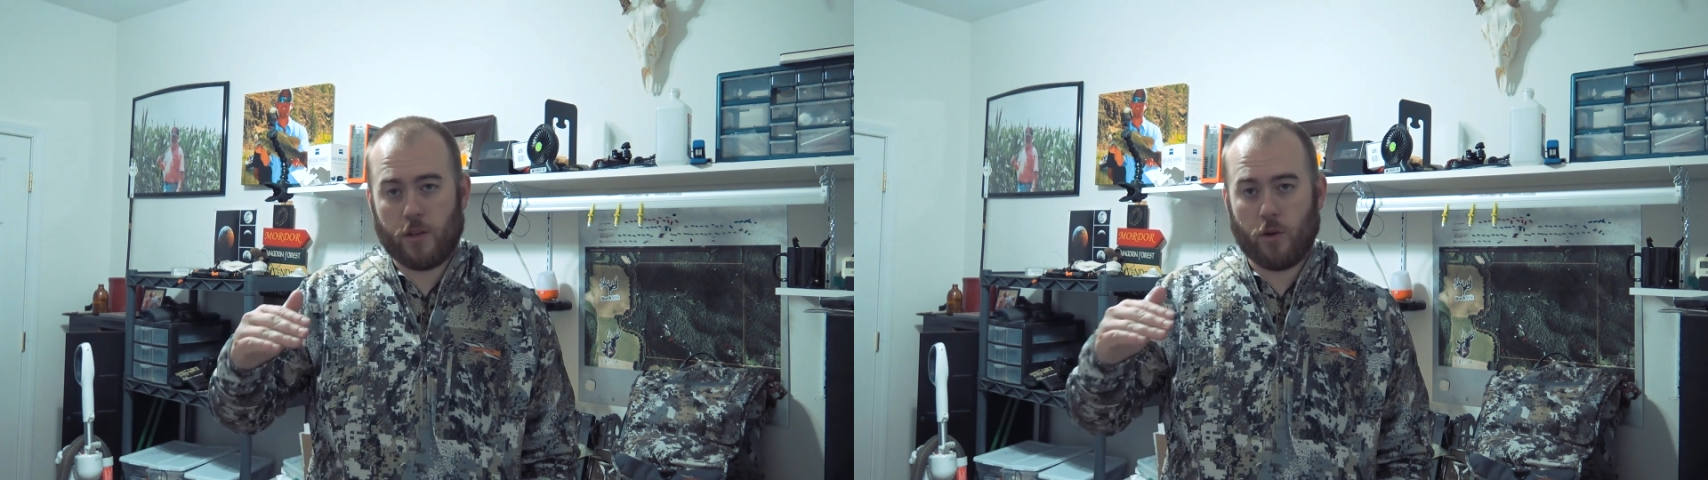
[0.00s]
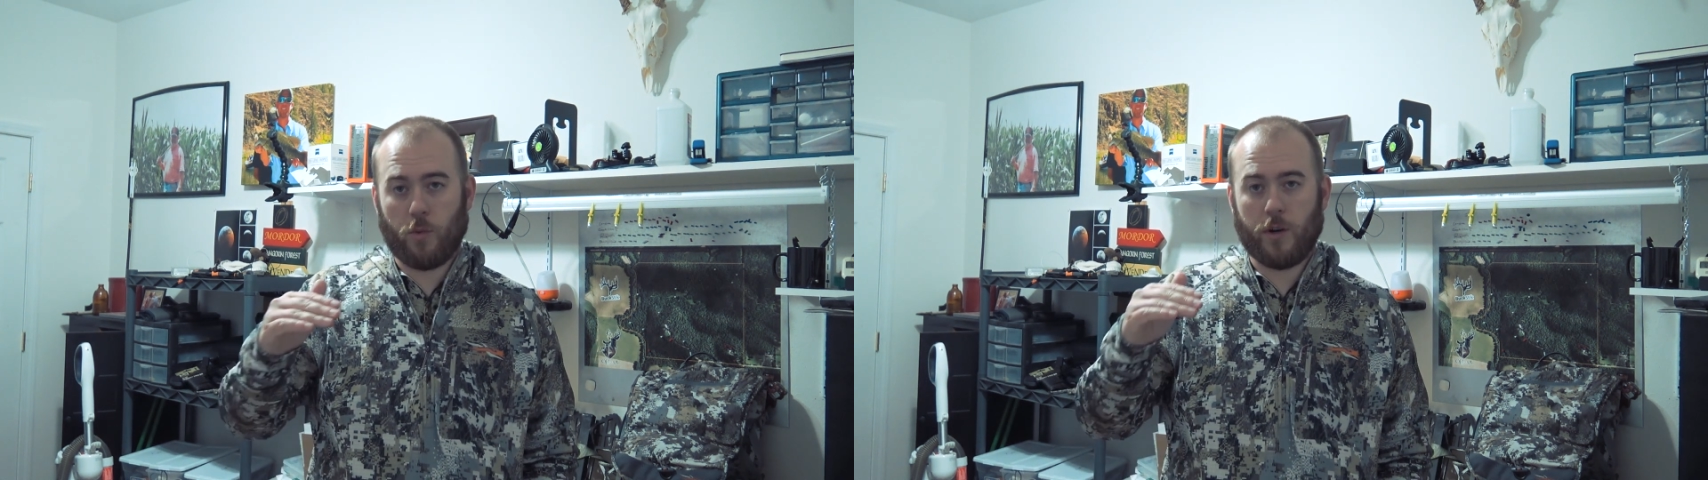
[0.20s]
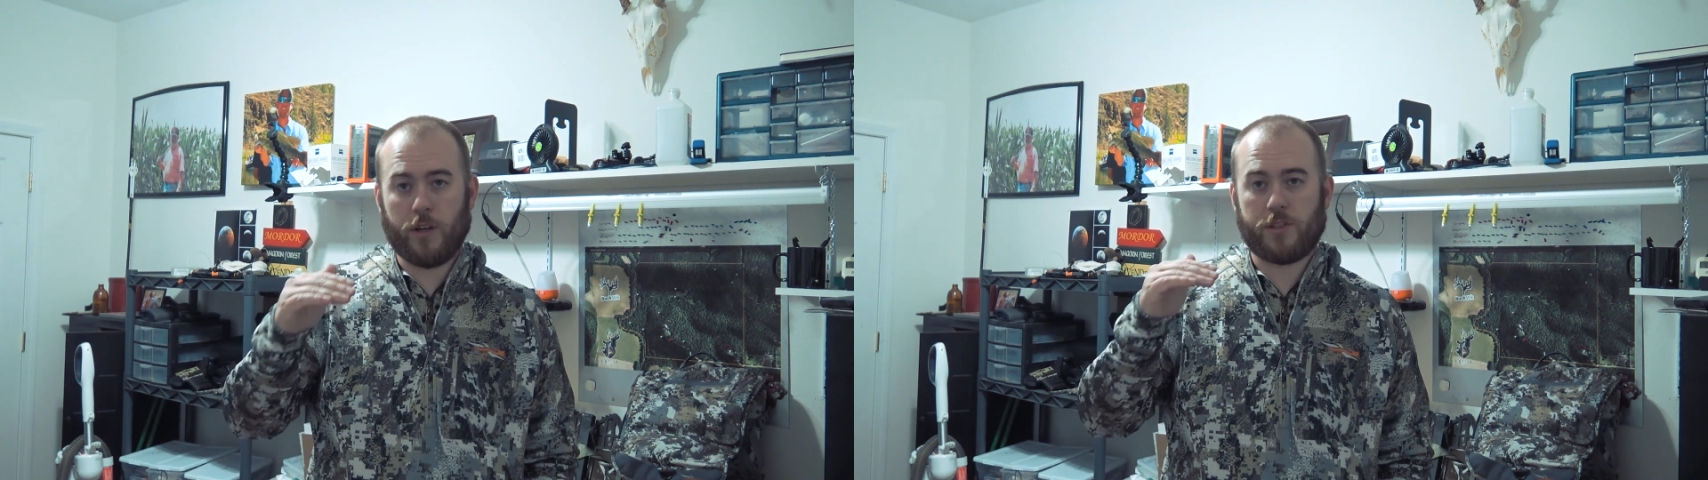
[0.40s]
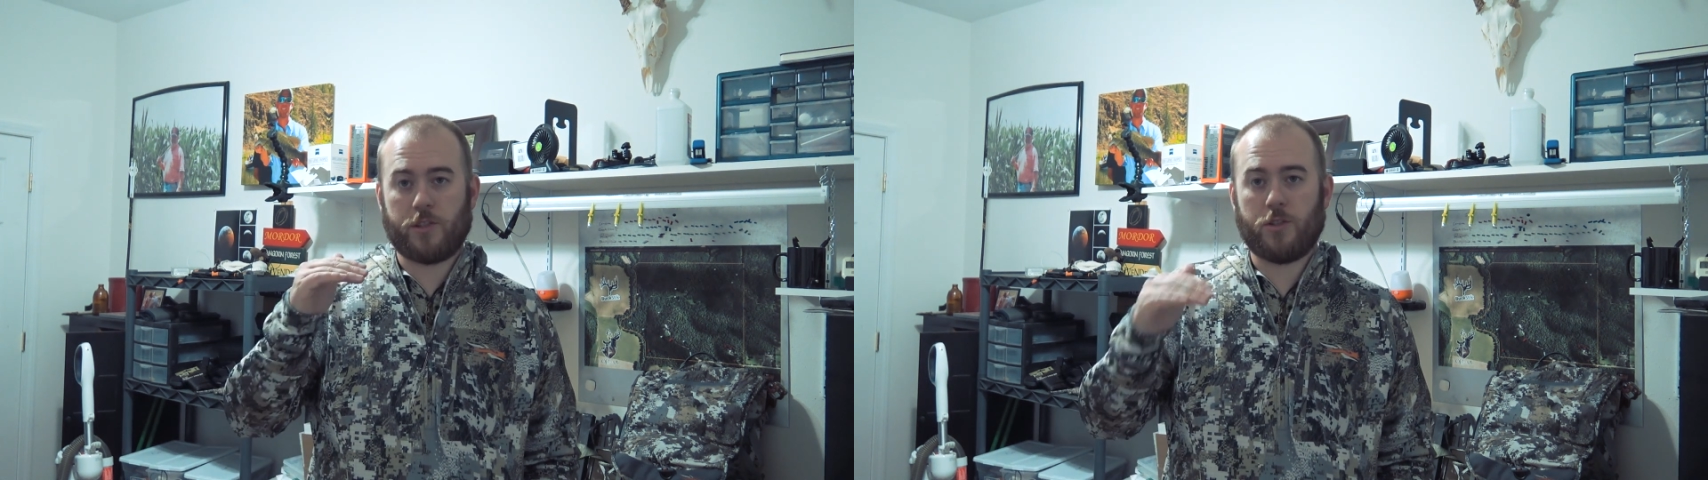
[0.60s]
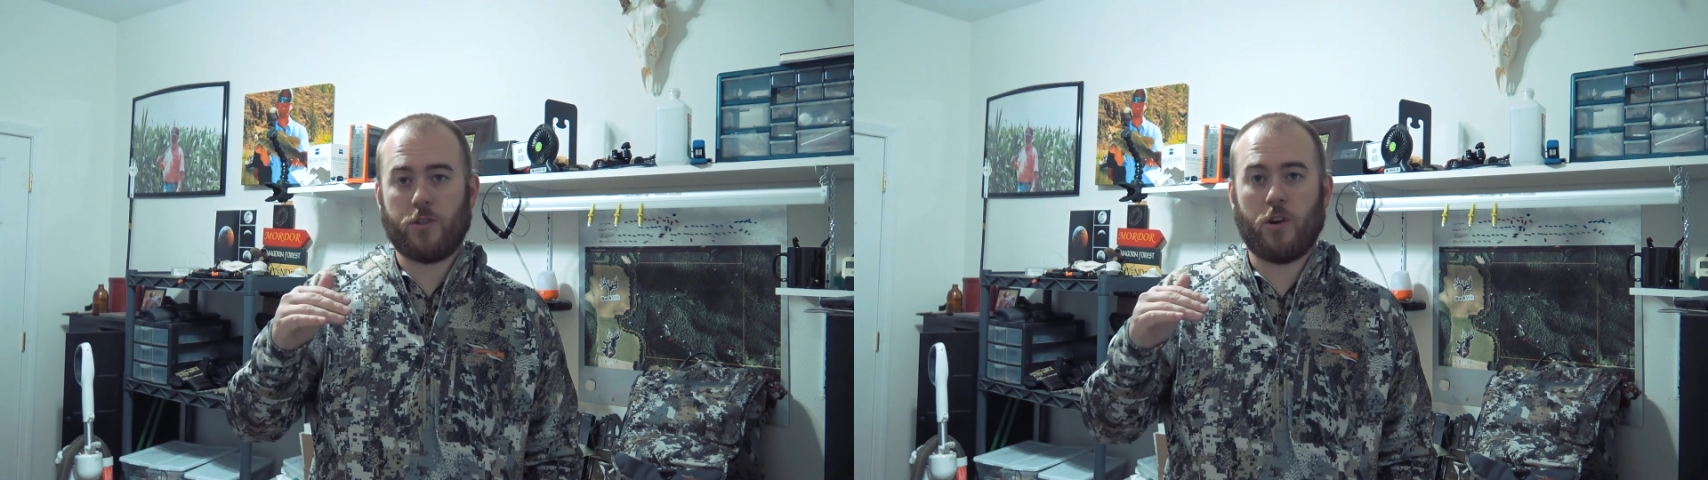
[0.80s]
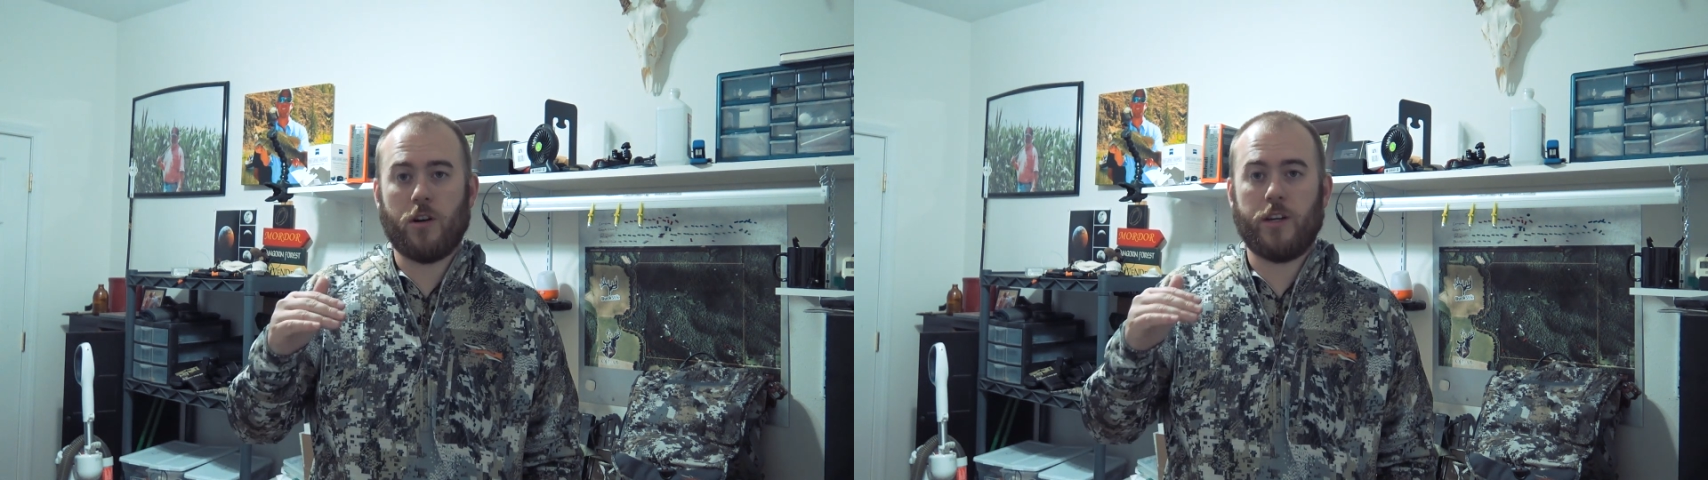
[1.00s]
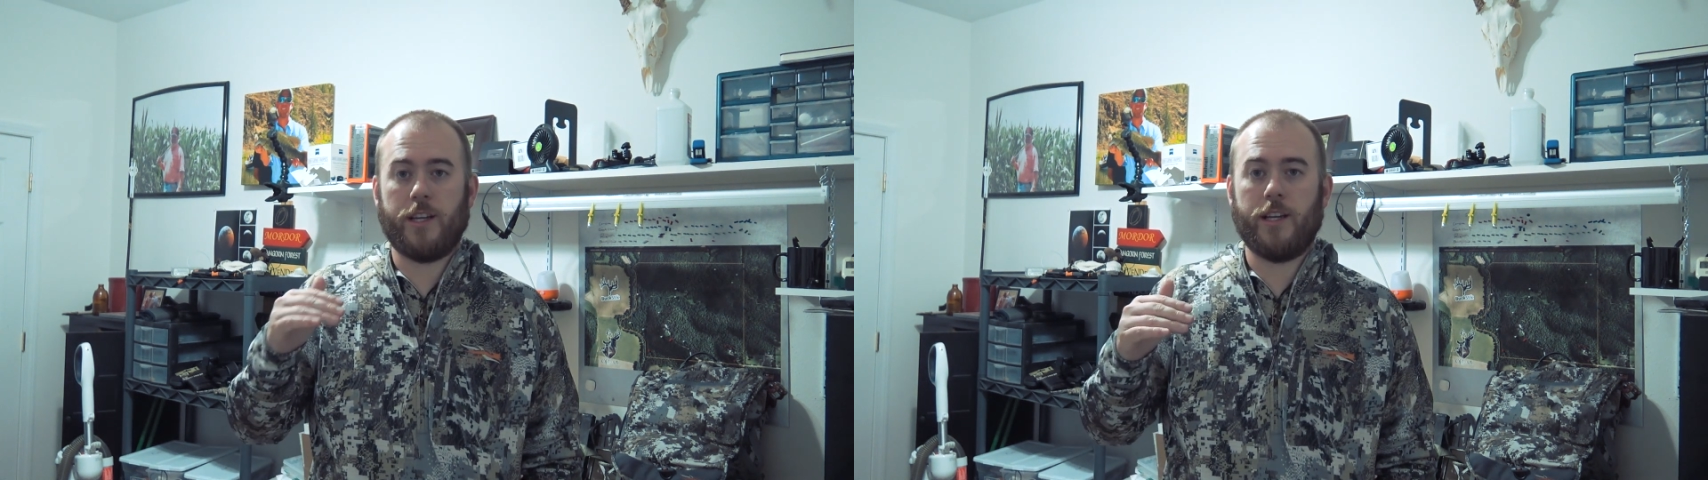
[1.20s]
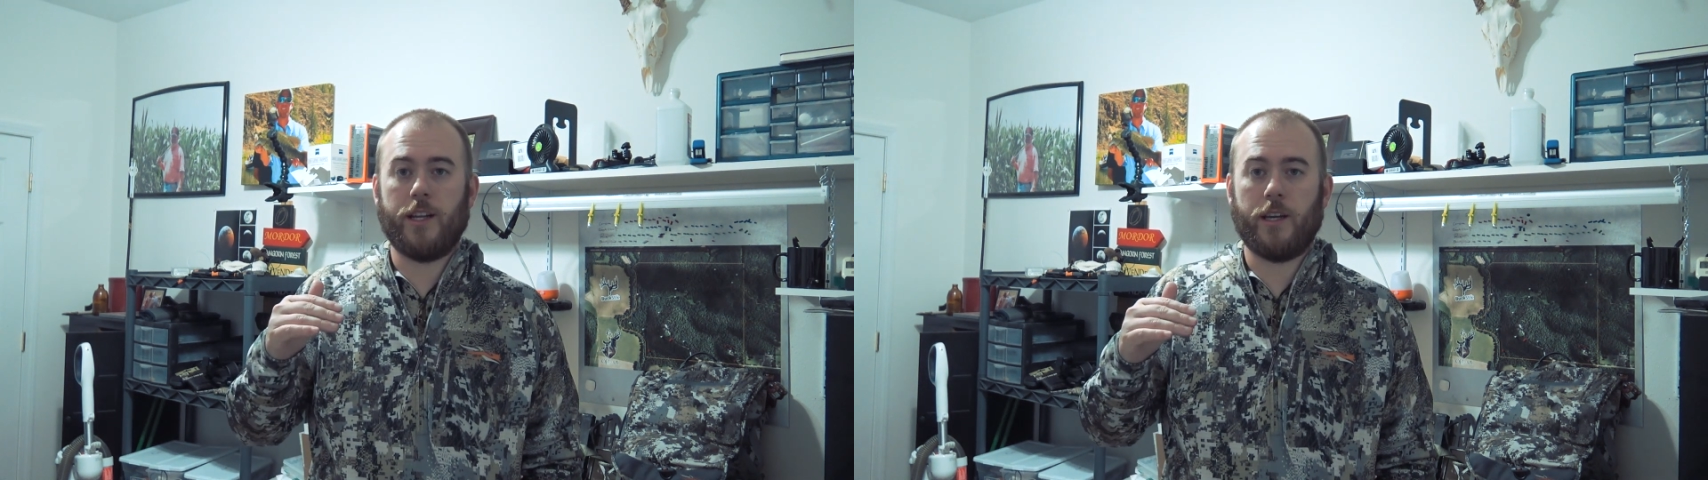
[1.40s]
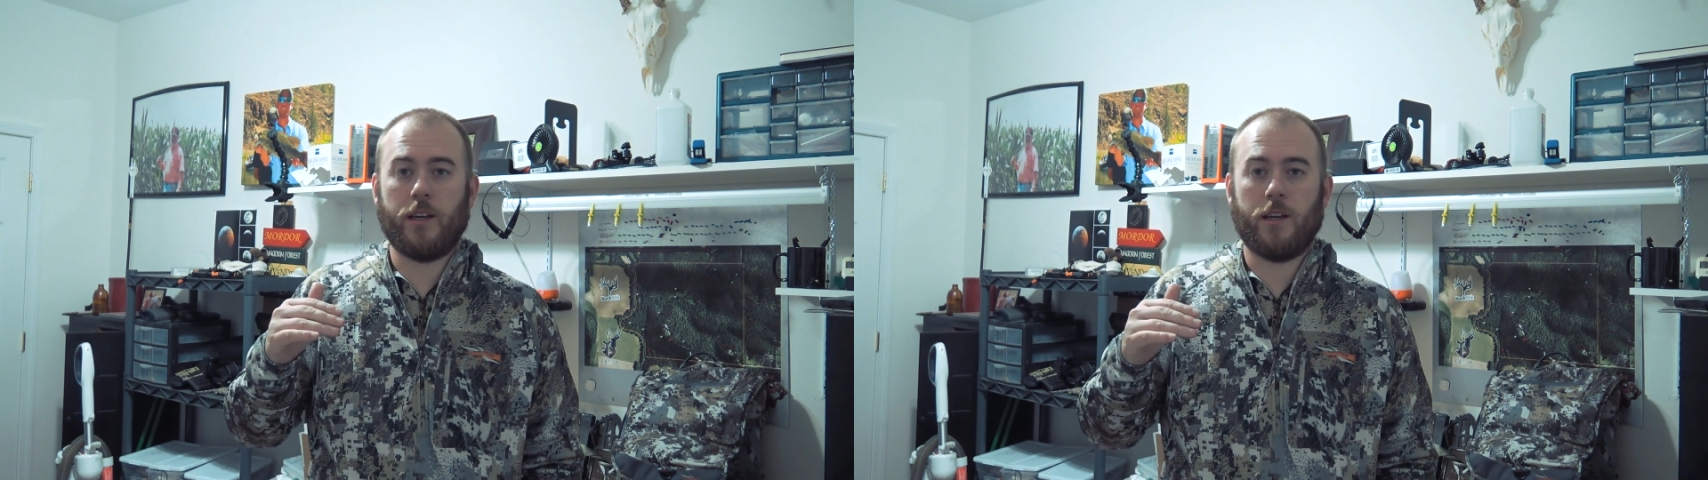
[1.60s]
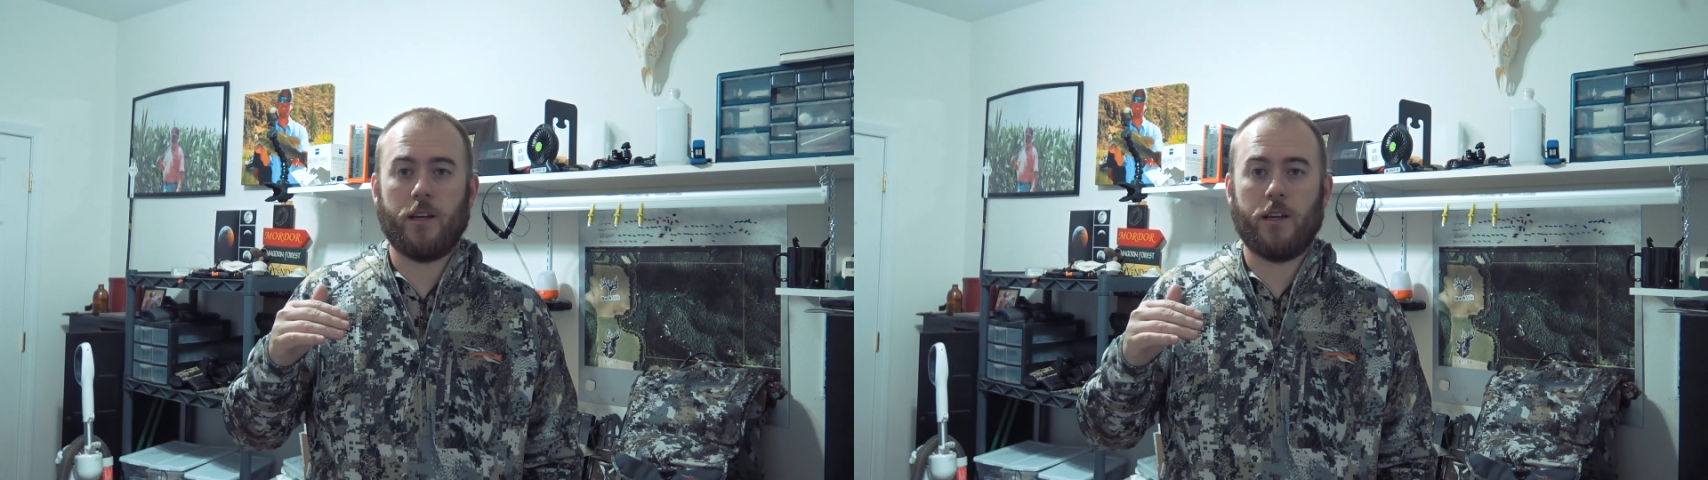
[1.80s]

you're wanting to start getting